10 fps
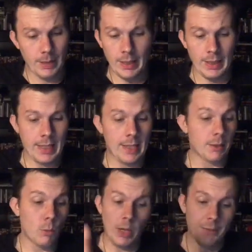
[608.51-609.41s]

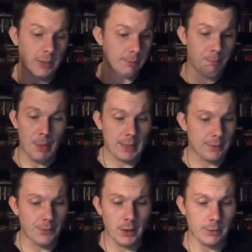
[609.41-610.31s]
Again, one of his best
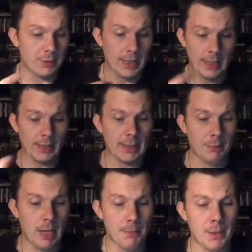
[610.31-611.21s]
films, at least in
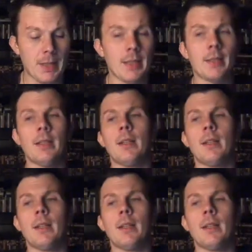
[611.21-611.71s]
my opinion.